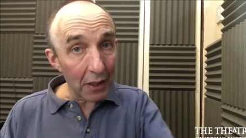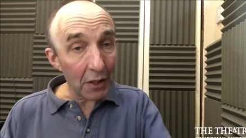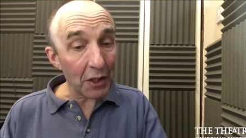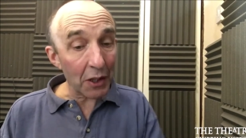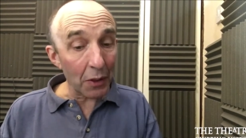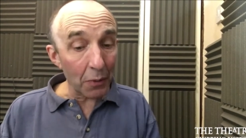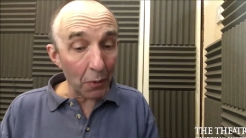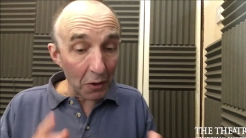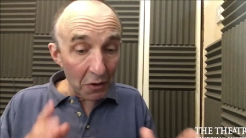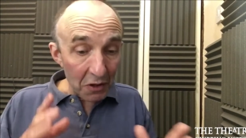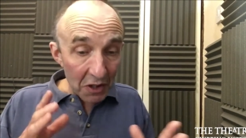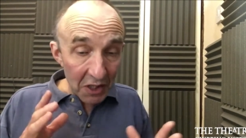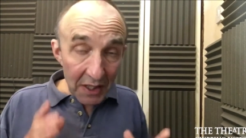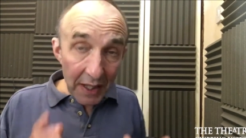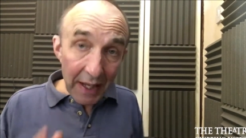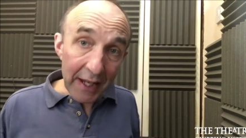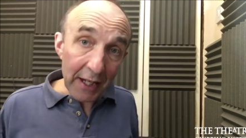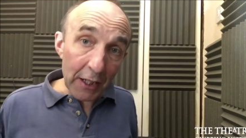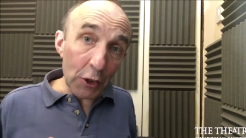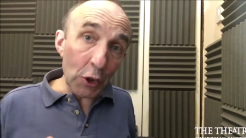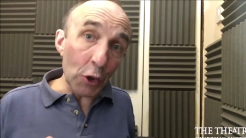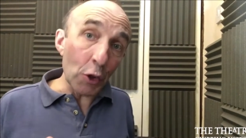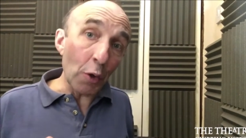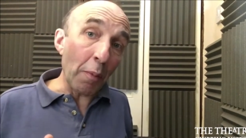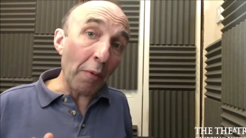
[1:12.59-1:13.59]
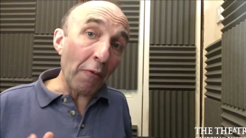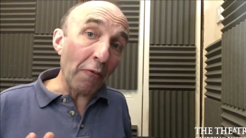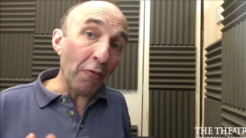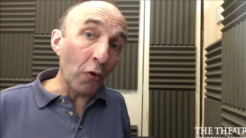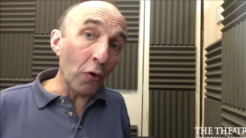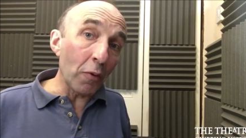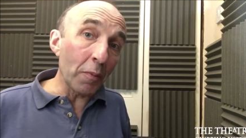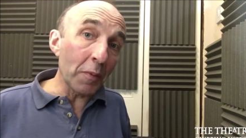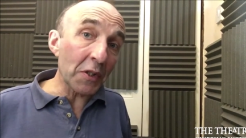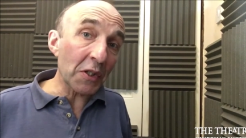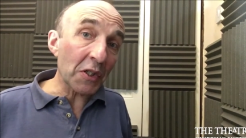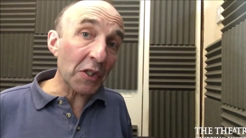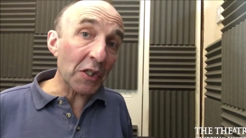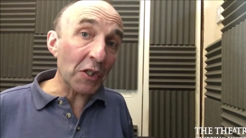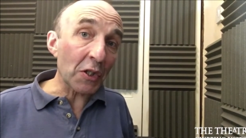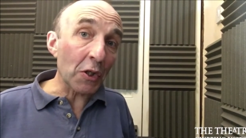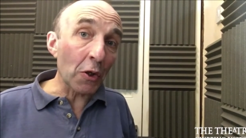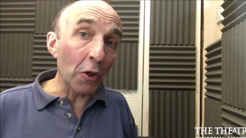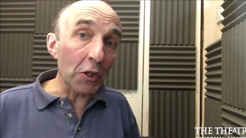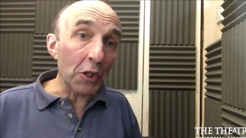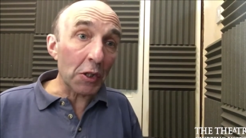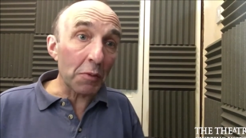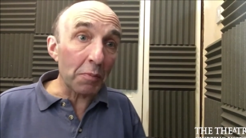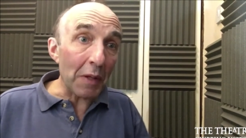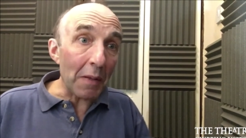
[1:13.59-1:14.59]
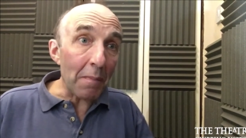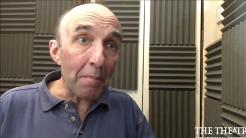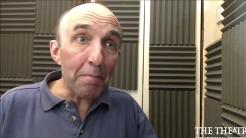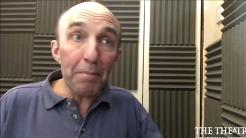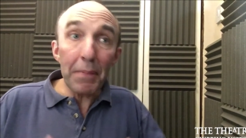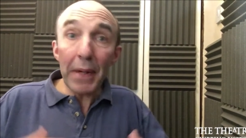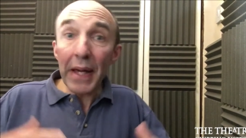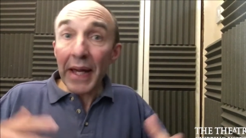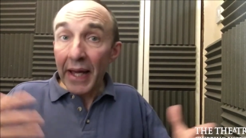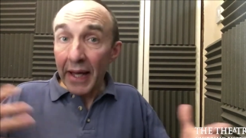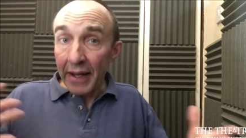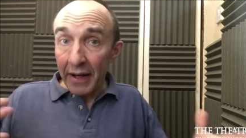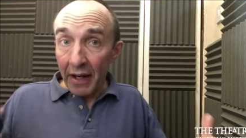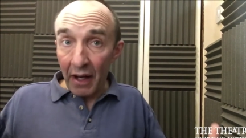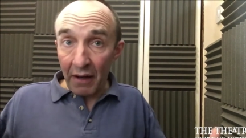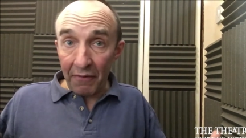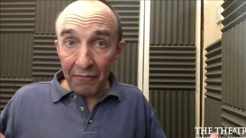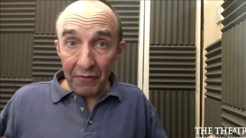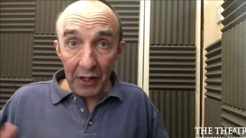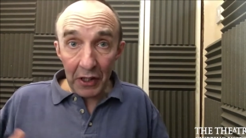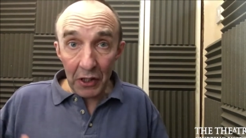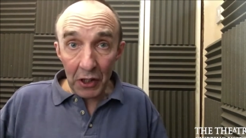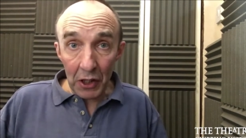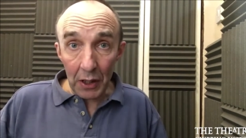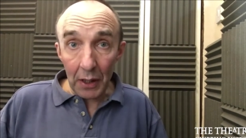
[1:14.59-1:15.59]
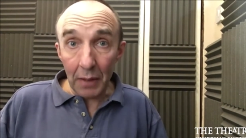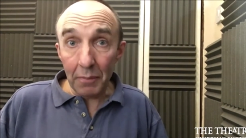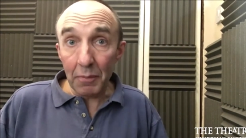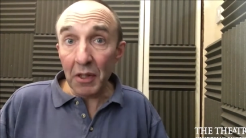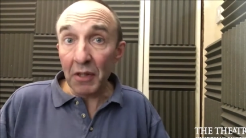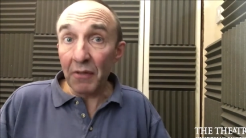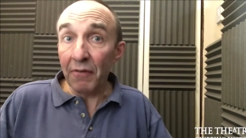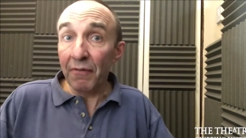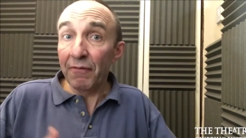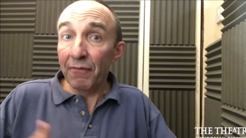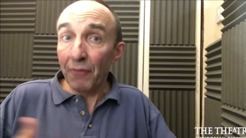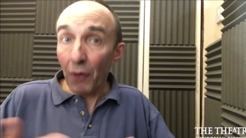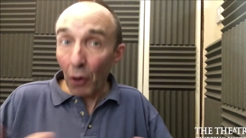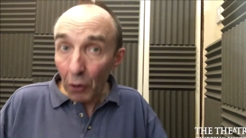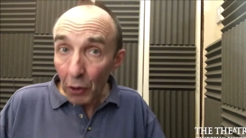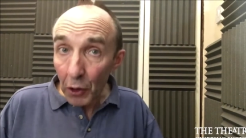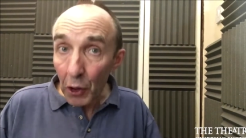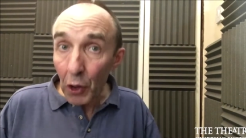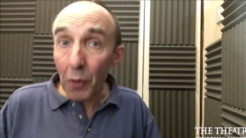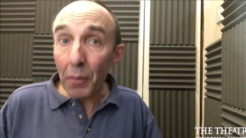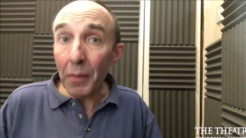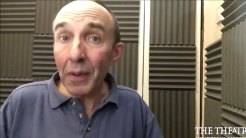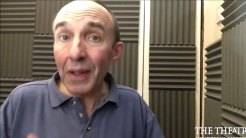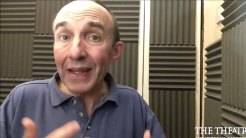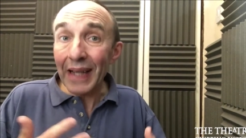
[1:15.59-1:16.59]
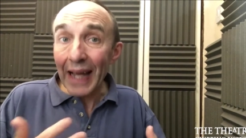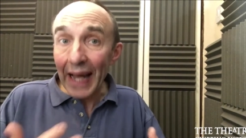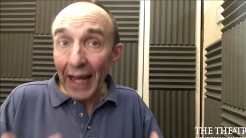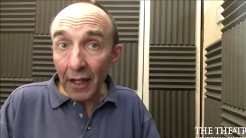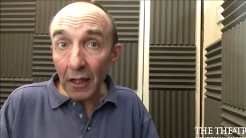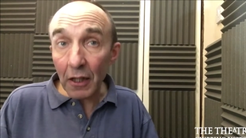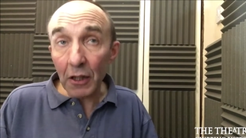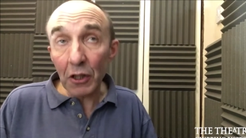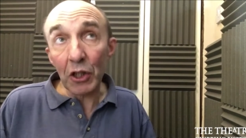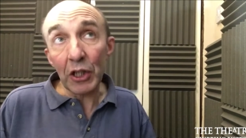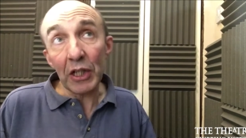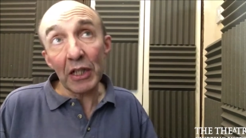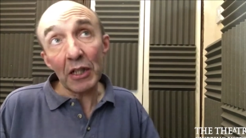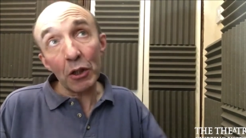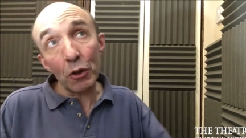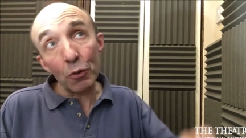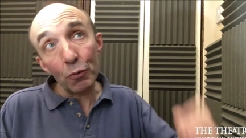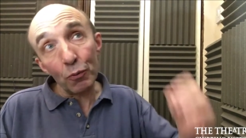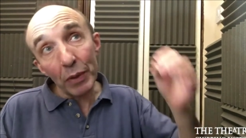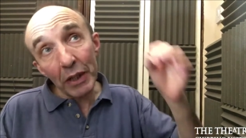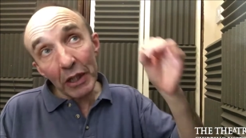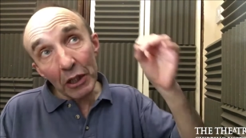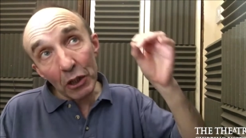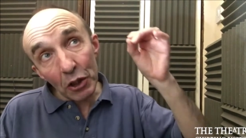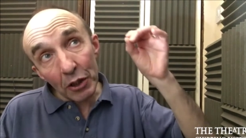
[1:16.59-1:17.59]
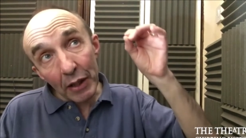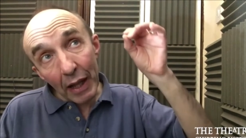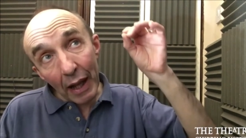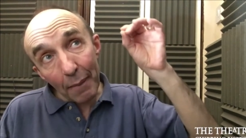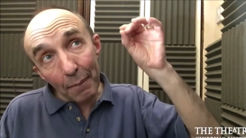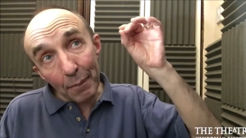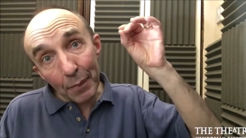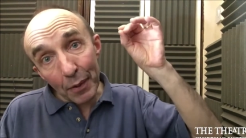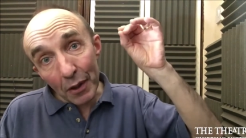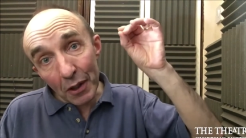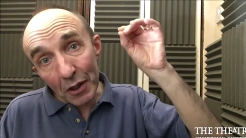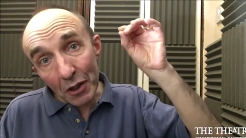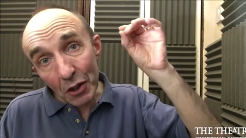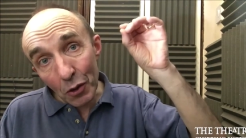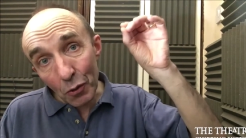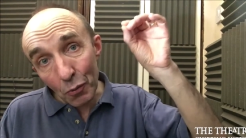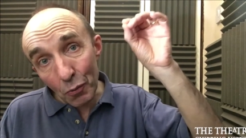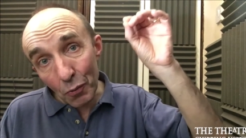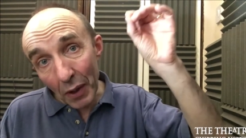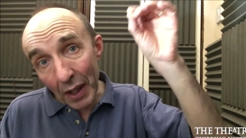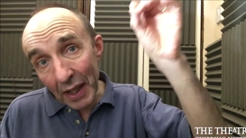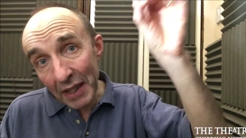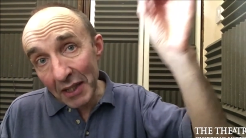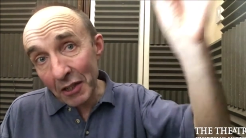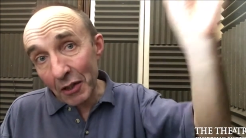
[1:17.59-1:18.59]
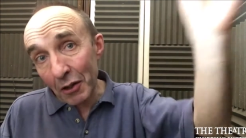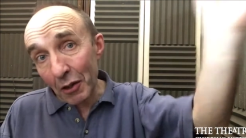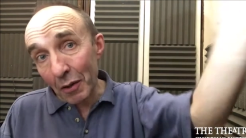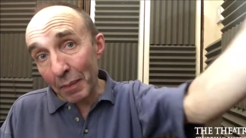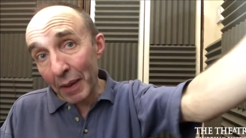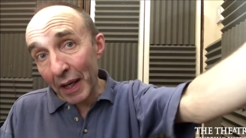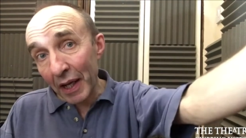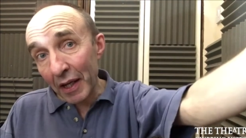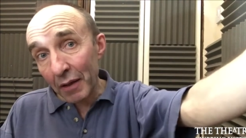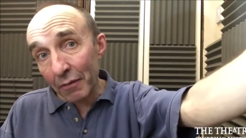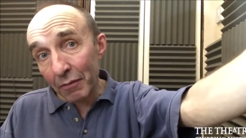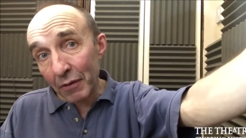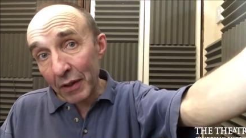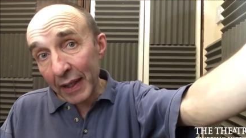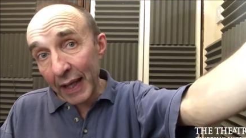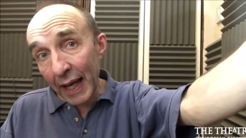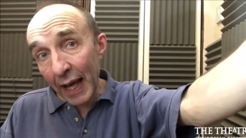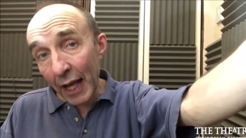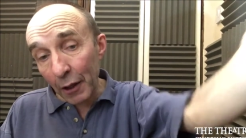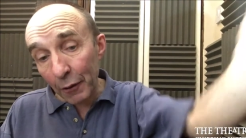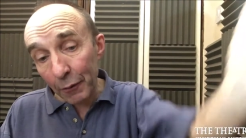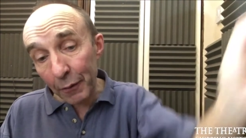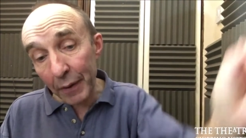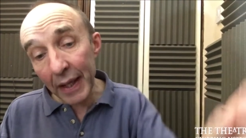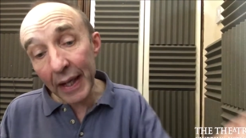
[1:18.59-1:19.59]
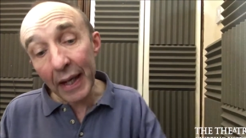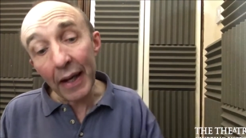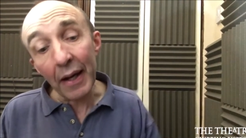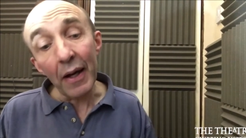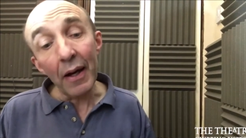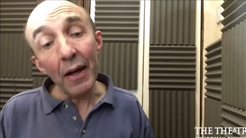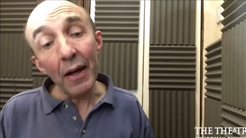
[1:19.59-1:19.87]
So on stage, your performance has got to be big enough in terms of volume and energy to reach that person right at the back of the gallery,